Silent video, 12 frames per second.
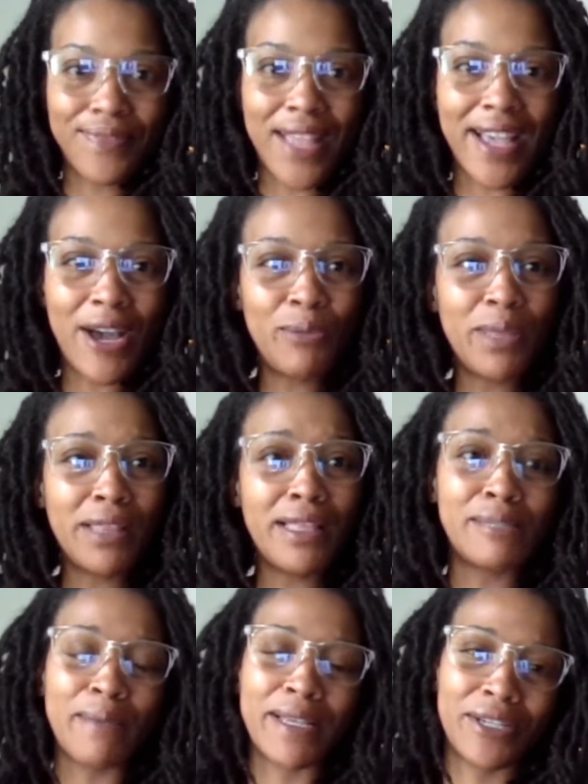I hope that
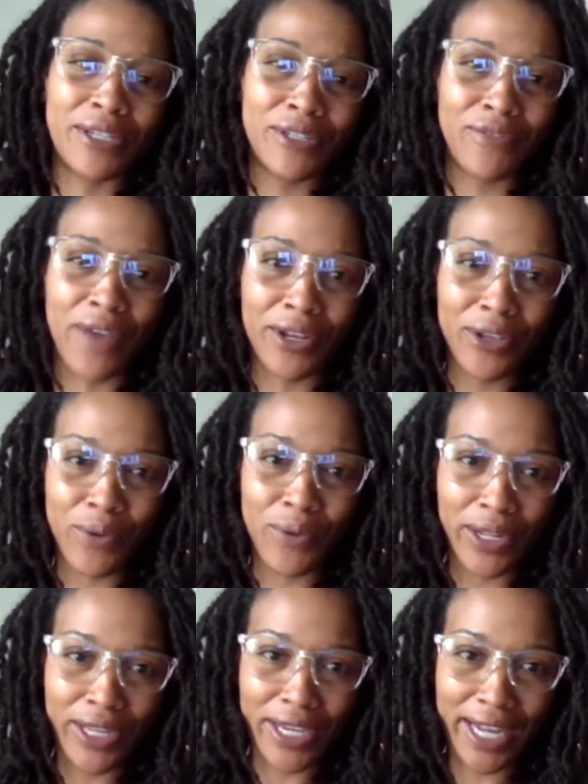this message is finding you
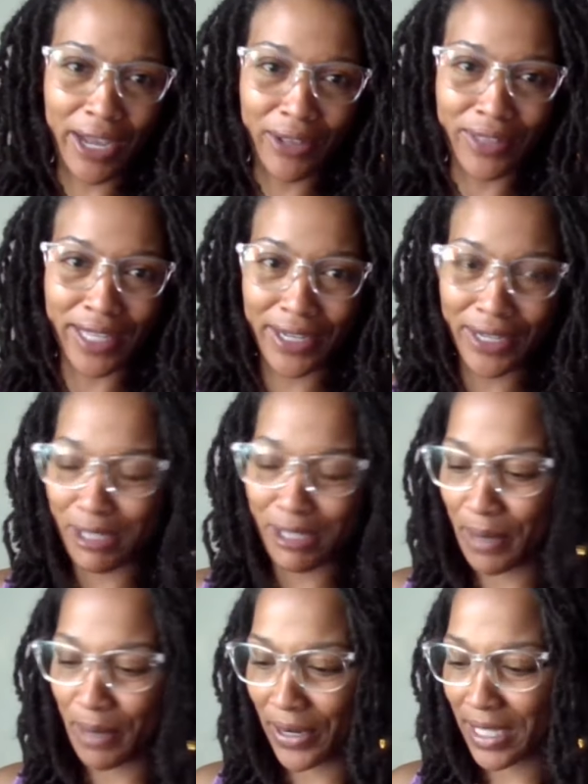all in good health and in good
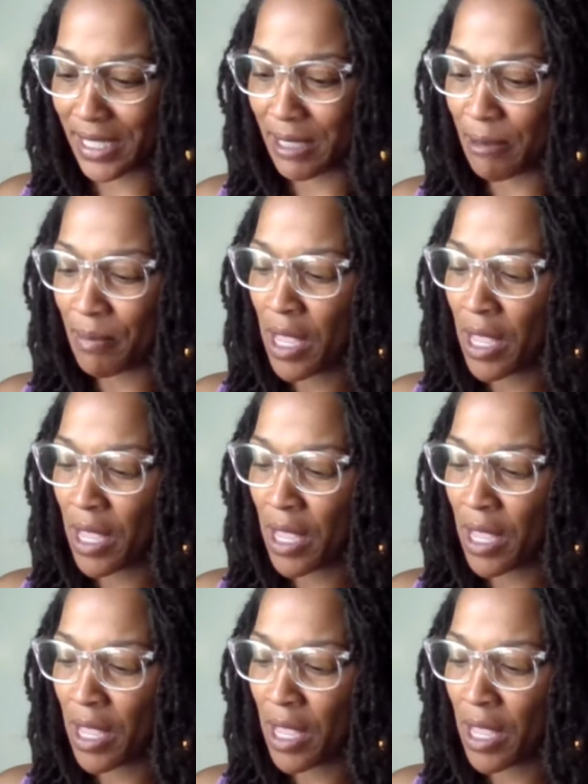spirits.